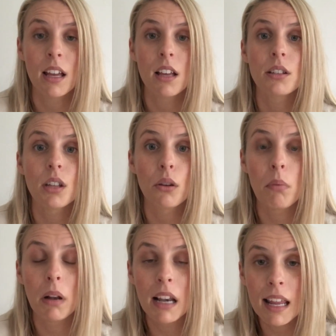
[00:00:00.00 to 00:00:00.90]
So
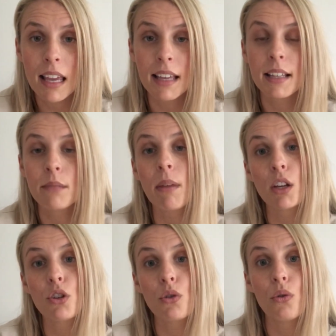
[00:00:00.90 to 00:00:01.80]
please make
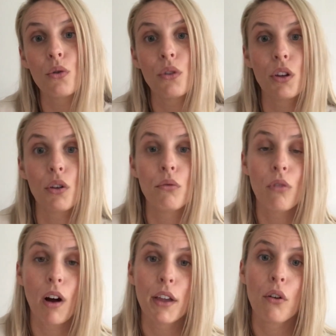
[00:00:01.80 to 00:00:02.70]
sure that you
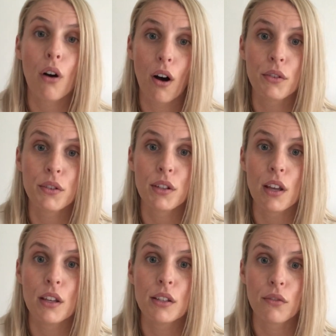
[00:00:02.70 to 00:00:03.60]
write your
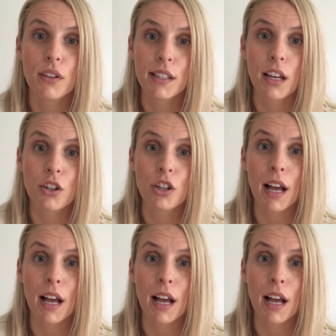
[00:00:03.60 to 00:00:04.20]
answers for section